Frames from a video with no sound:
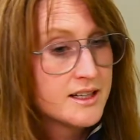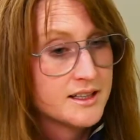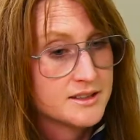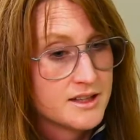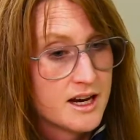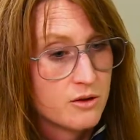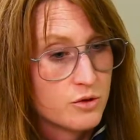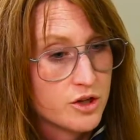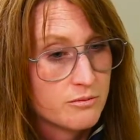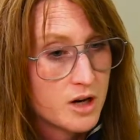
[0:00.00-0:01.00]
is that
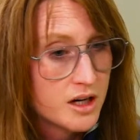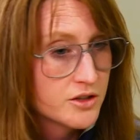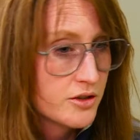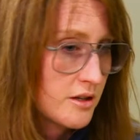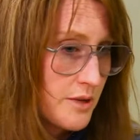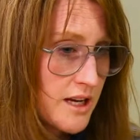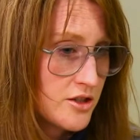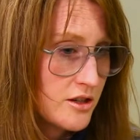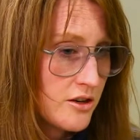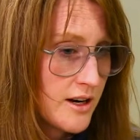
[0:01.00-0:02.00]
when you're monitoring a
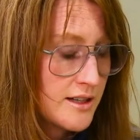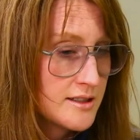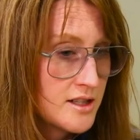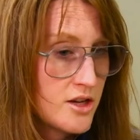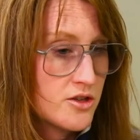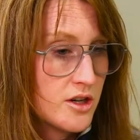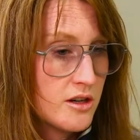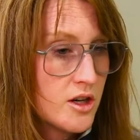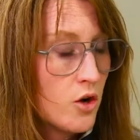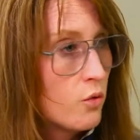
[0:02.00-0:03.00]
patient under anesthesia,